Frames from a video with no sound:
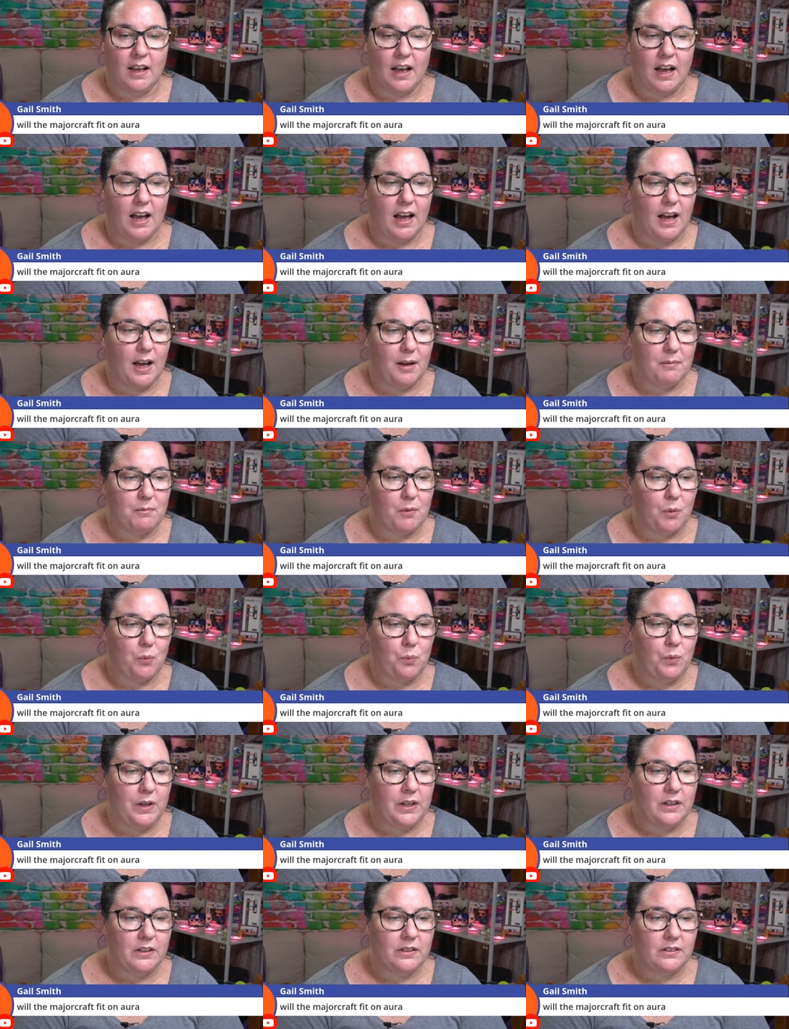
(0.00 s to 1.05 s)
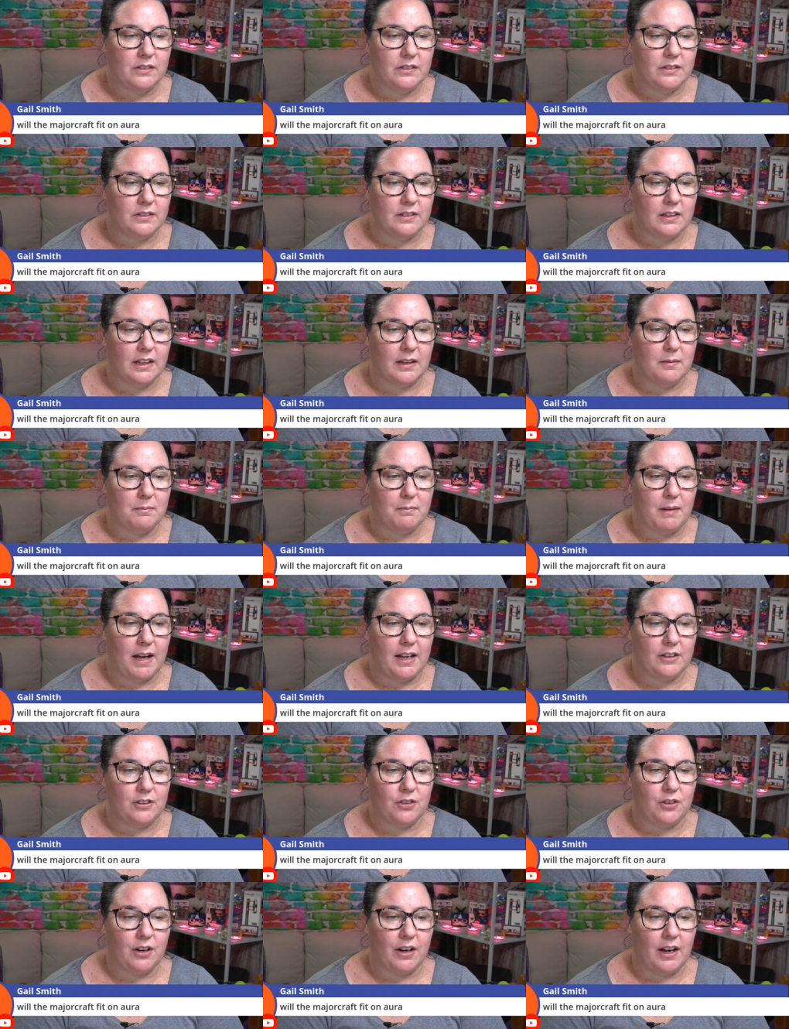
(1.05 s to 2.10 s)
Um, will the
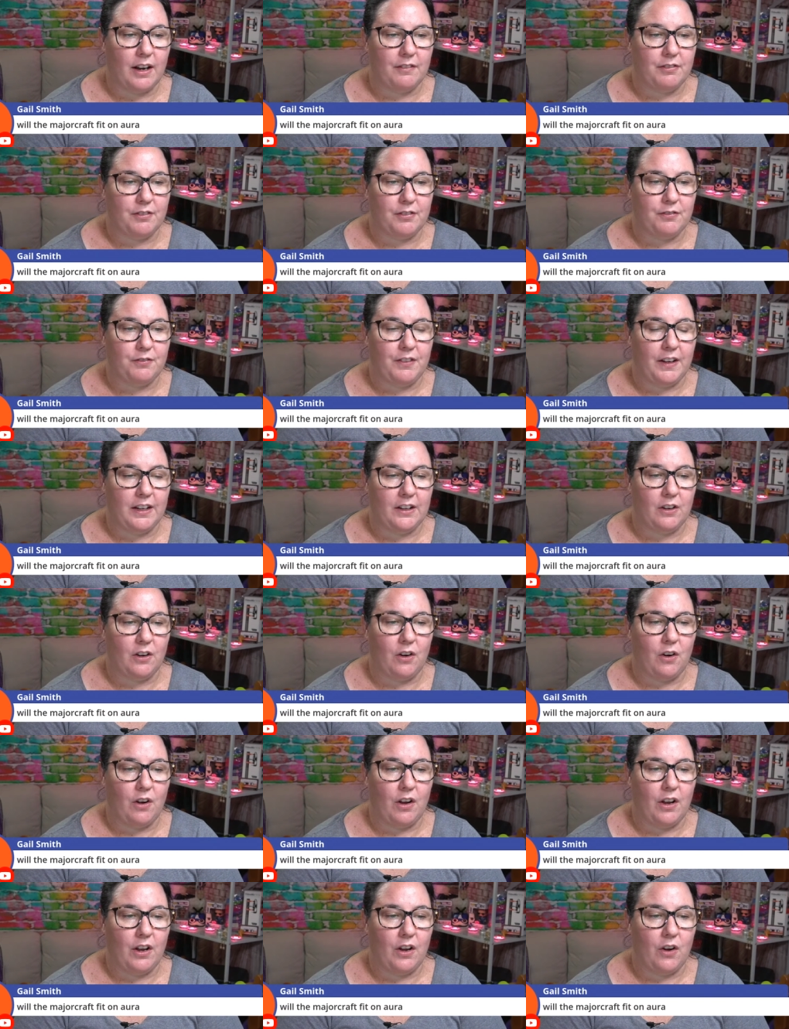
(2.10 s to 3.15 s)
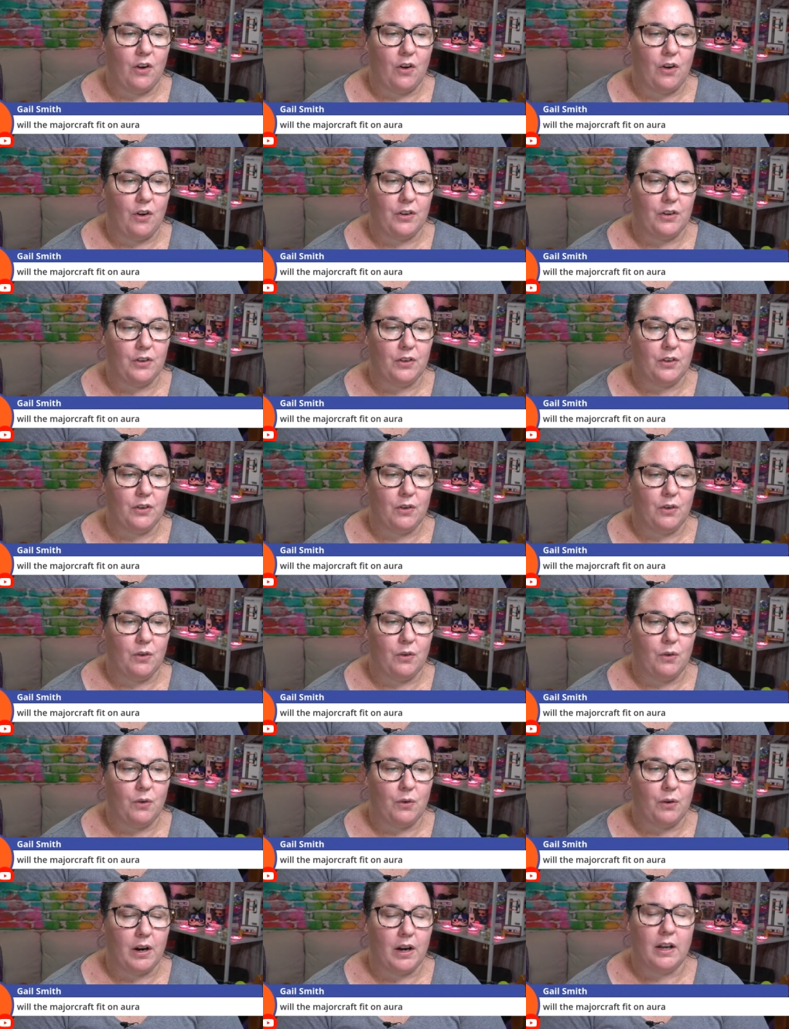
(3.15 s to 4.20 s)
Majacraft fit on
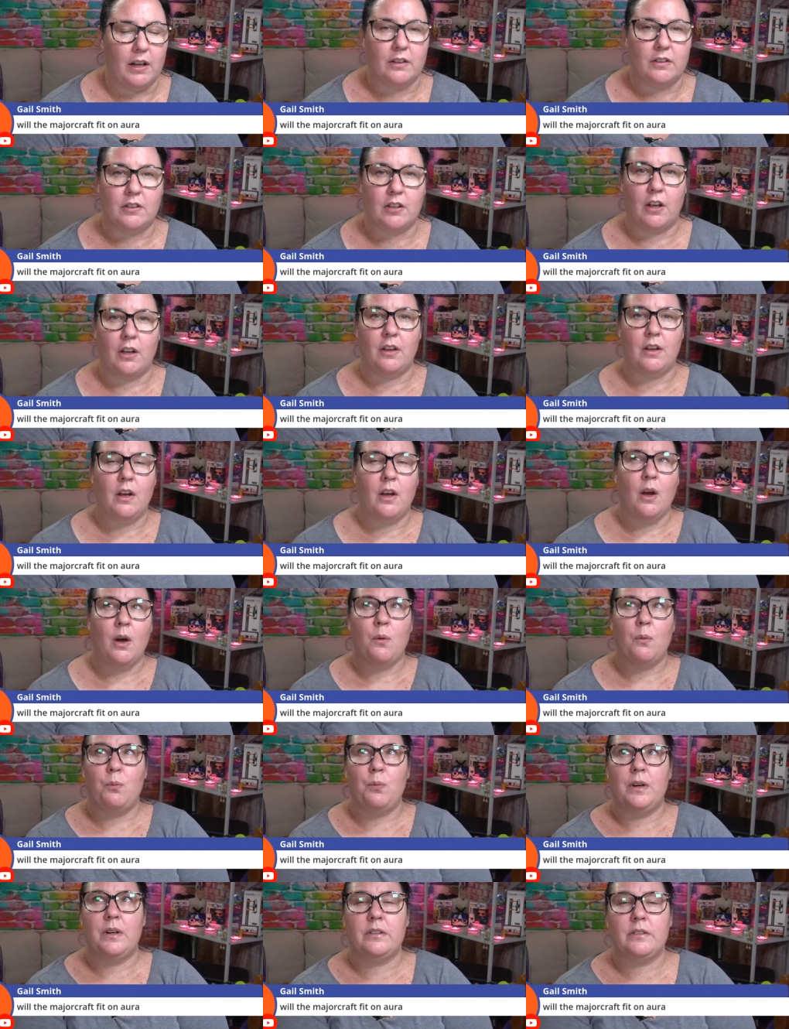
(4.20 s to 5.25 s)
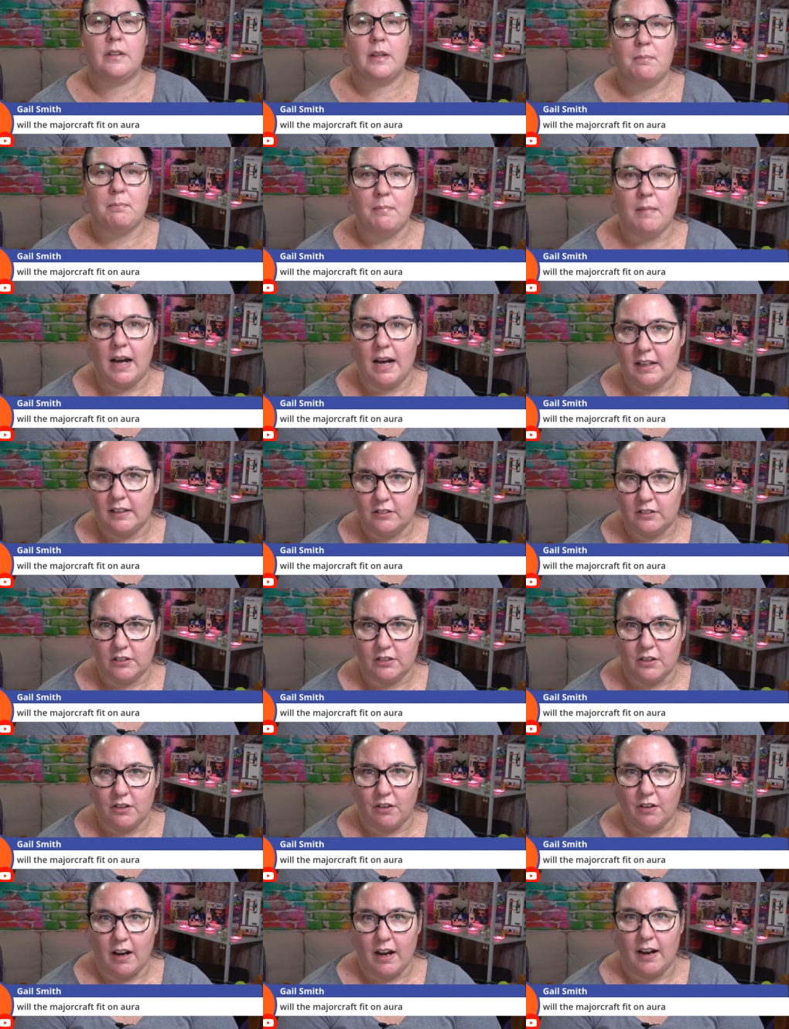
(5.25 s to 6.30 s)
Aura? so will the
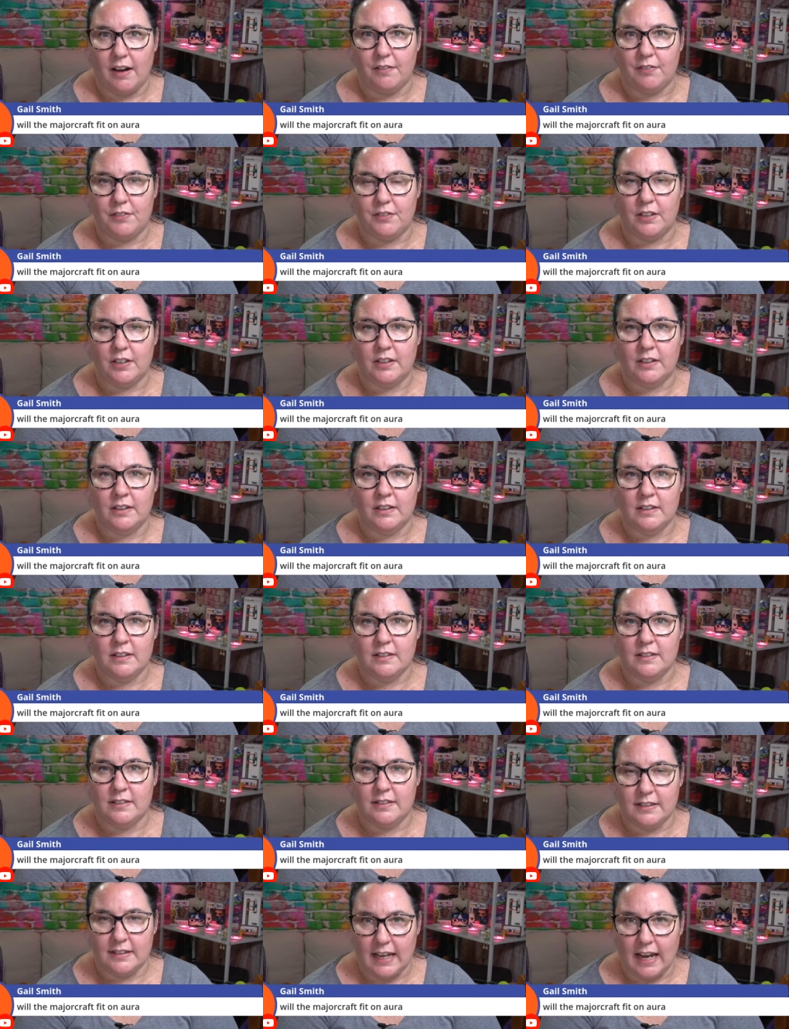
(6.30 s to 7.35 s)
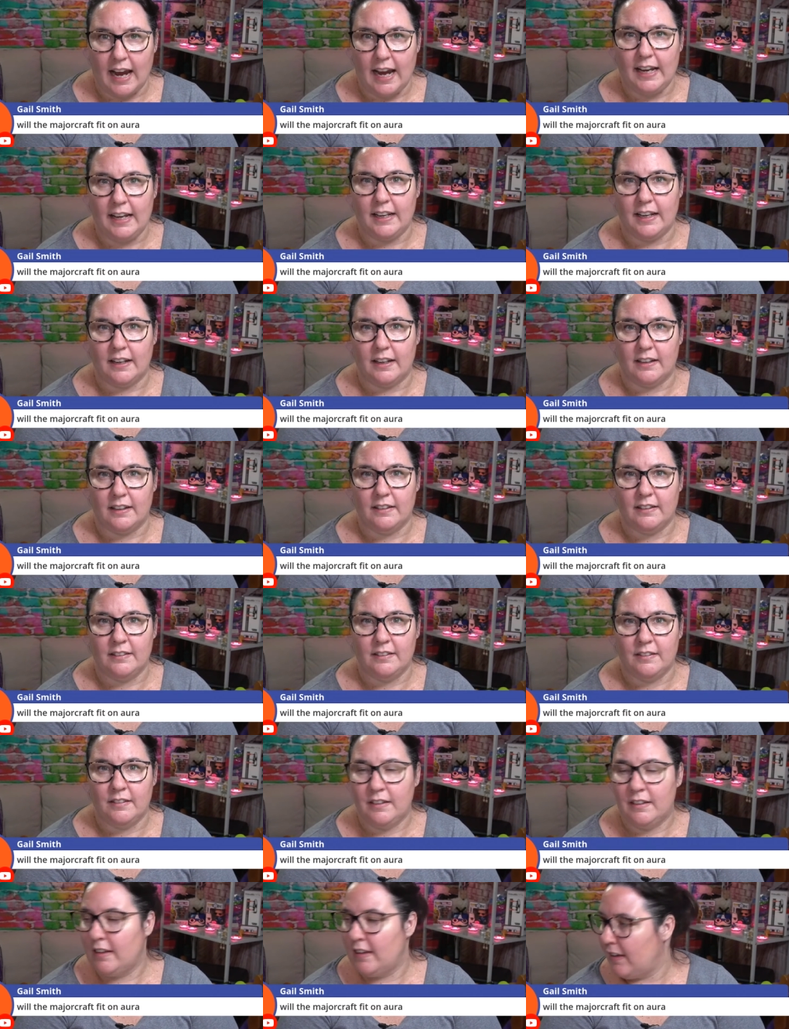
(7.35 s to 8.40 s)
Majacraft skeiner
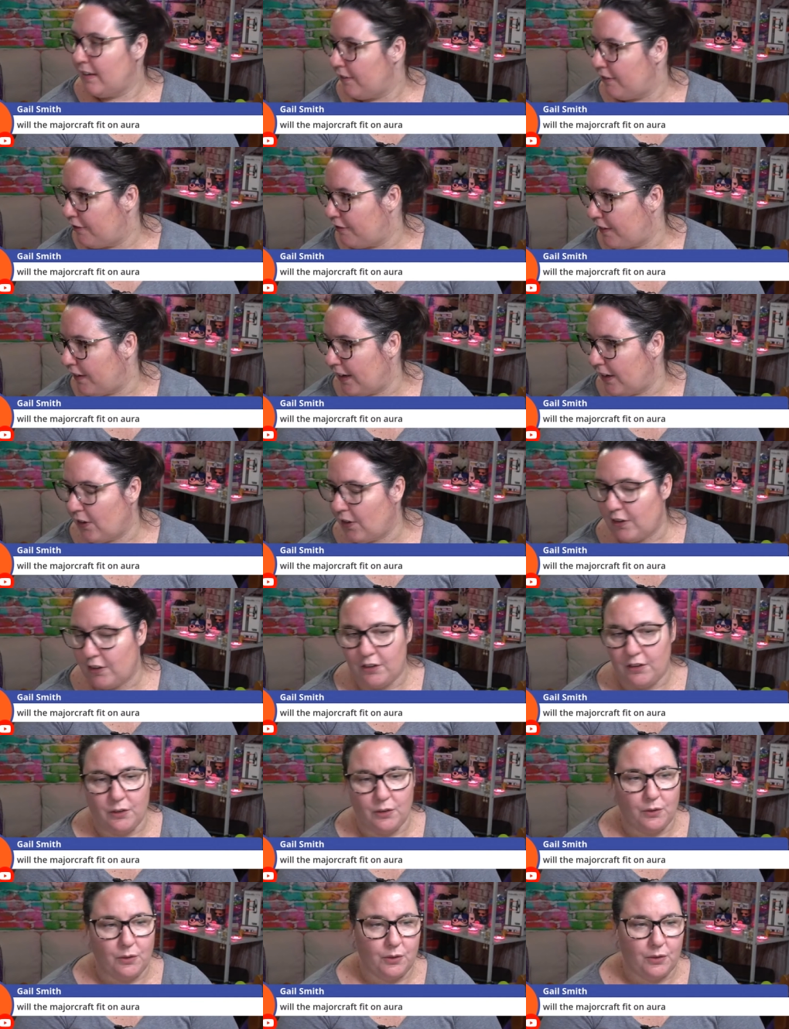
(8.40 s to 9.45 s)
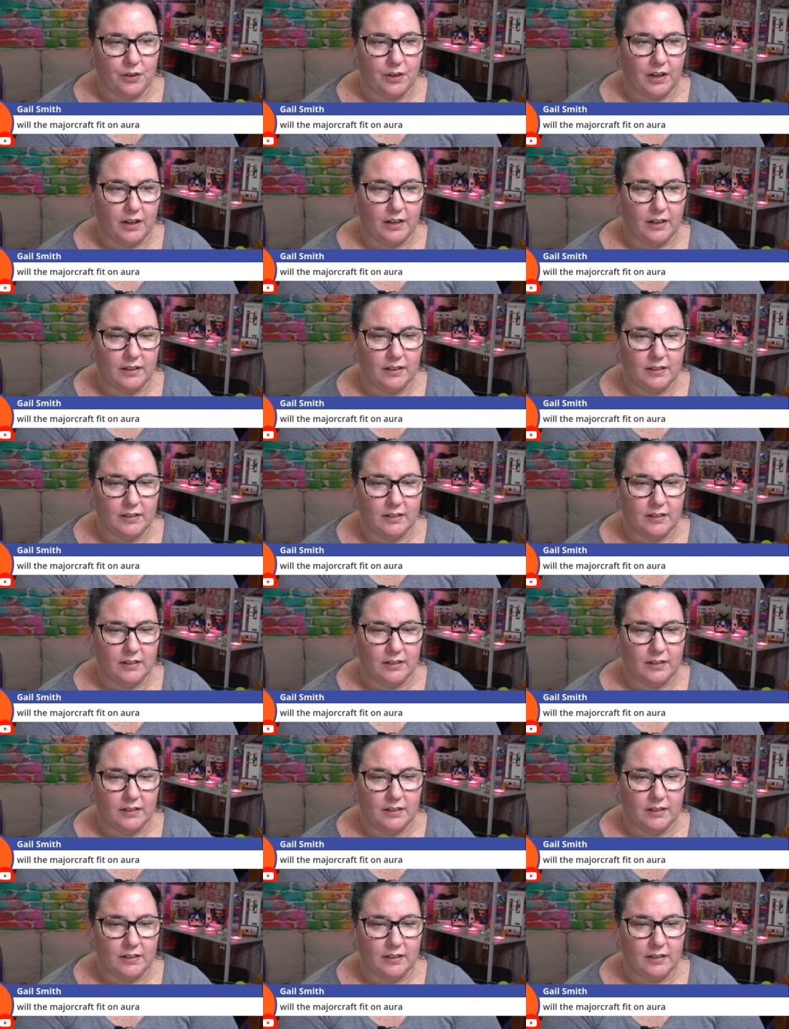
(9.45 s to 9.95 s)
fit on an aura?